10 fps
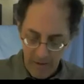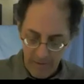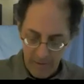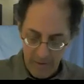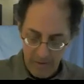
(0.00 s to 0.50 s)

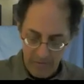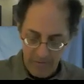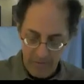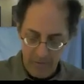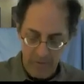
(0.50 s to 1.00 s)
the class
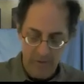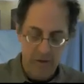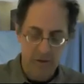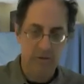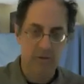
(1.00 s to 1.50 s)
has earned
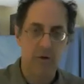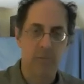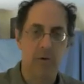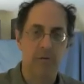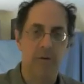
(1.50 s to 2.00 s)

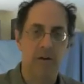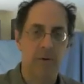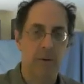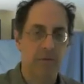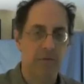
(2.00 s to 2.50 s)

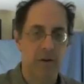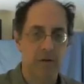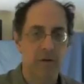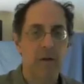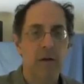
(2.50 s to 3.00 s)
0.55%